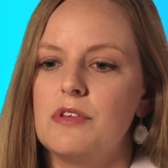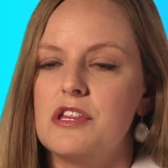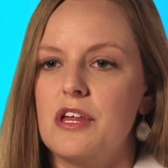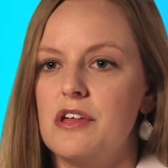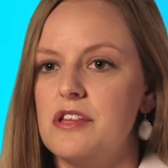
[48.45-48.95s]
the
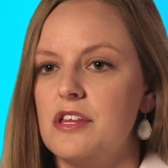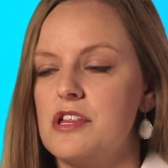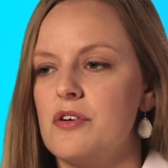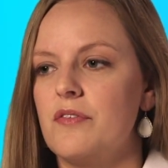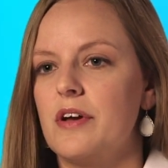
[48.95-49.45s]
cells of the
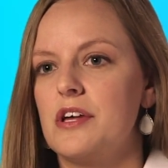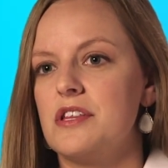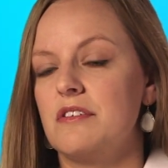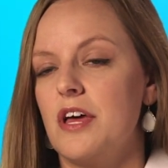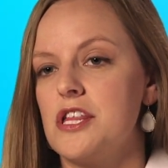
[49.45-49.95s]
cervix
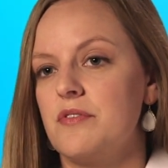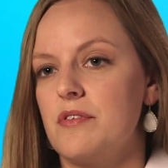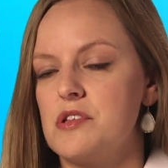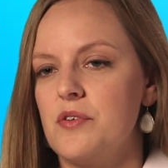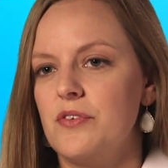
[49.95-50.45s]
and tests
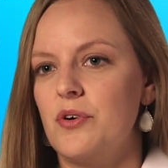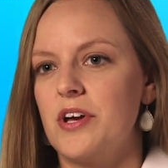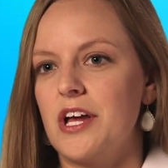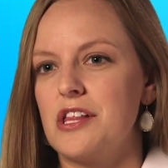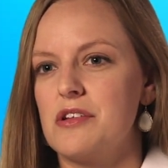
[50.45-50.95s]
for cervical
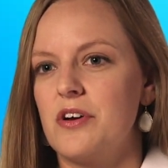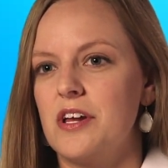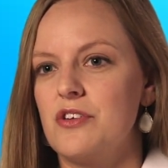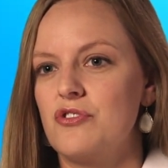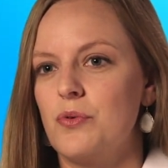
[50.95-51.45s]
cancer at
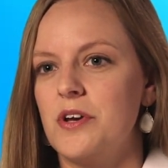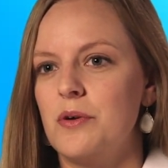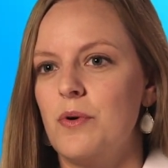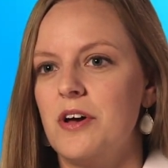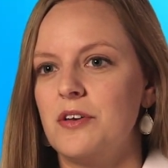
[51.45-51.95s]
age
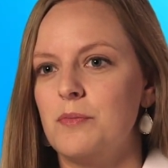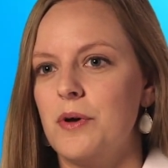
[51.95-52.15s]
21.